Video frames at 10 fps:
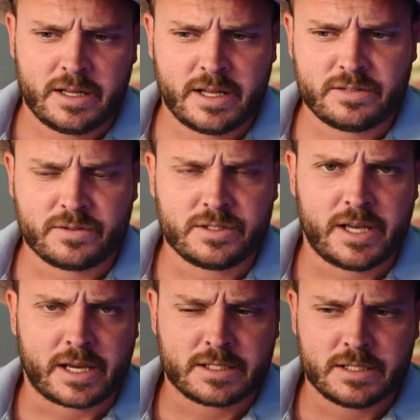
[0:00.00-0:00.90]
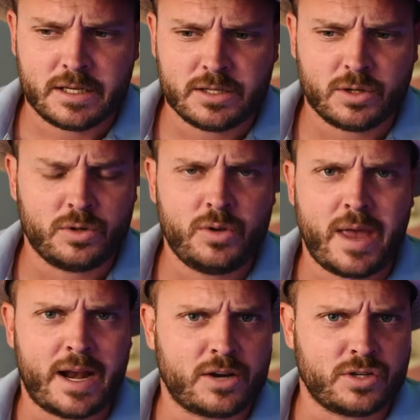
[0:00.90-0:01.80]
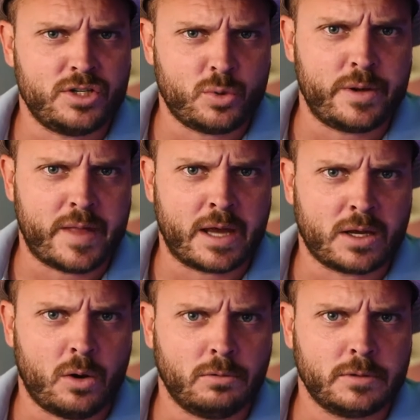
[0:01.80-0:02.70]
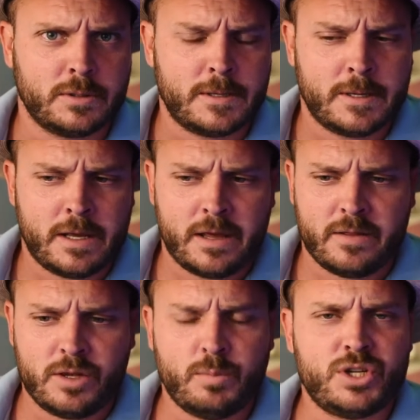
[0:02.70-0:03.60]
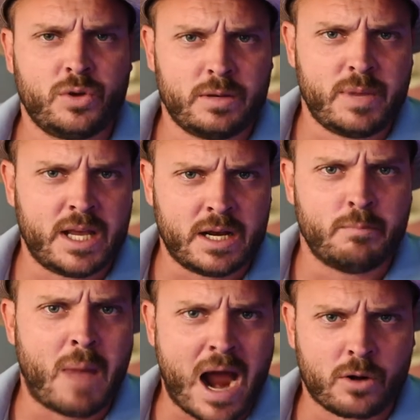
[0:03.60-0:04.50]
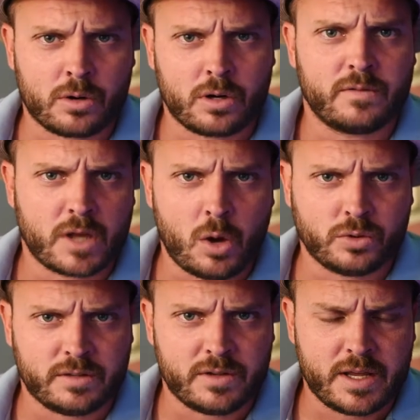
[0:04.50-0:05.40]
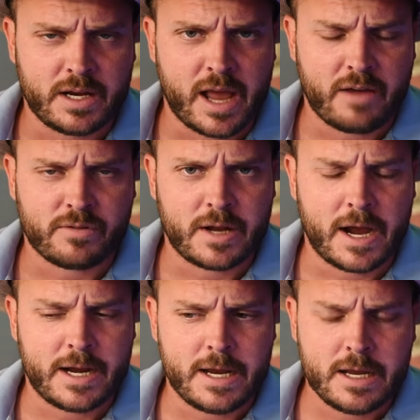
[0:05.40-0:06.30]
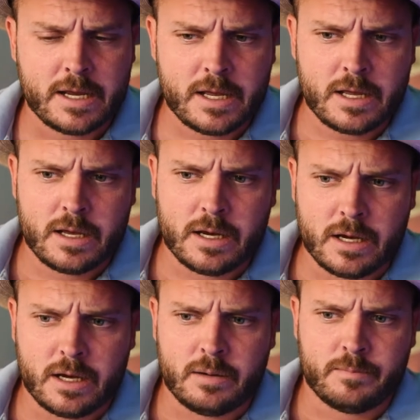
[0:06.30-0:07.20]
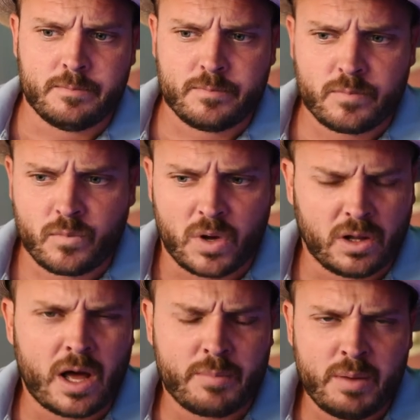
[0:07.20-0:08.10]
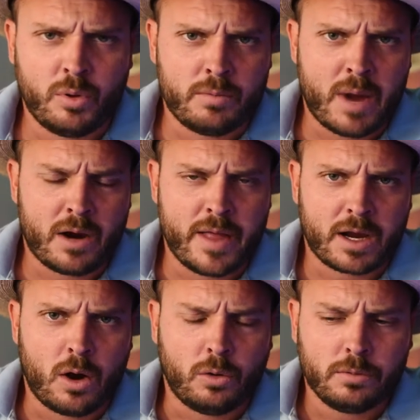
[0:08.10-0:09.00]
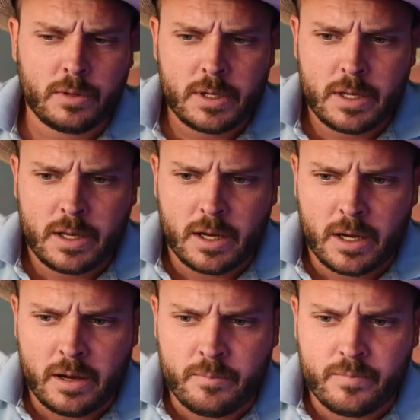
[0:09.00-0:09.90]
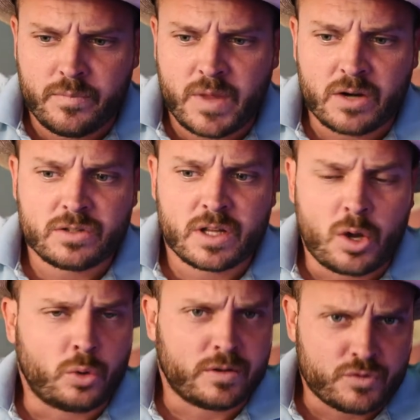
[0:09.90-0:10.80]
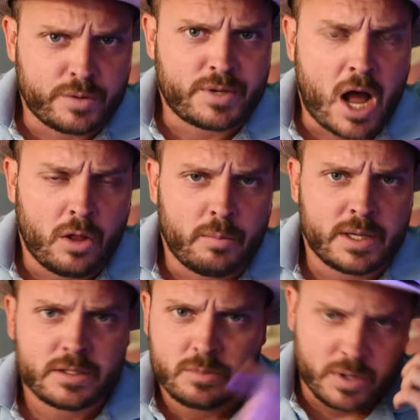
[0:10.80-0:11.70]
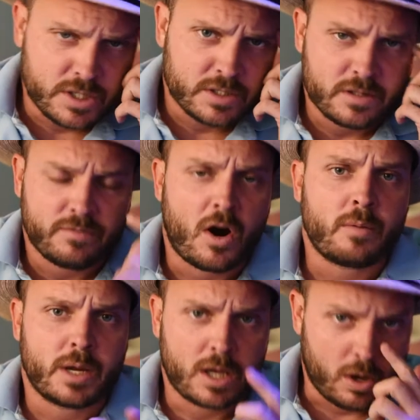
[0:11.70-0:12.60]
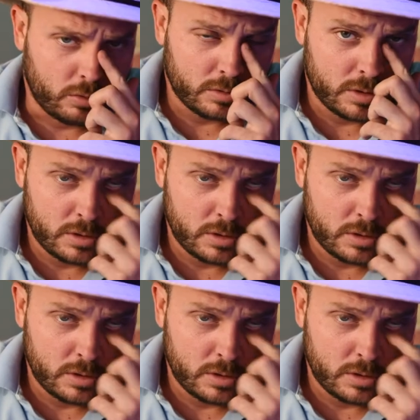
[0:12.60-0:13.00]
that's for sex. So you can't actually join that cult, but you can be an admirer of the cult of Athena Aphrodite. Um, a lot of people admire that cult. Um, there's the cult of Triptolemus, which is the farming cult.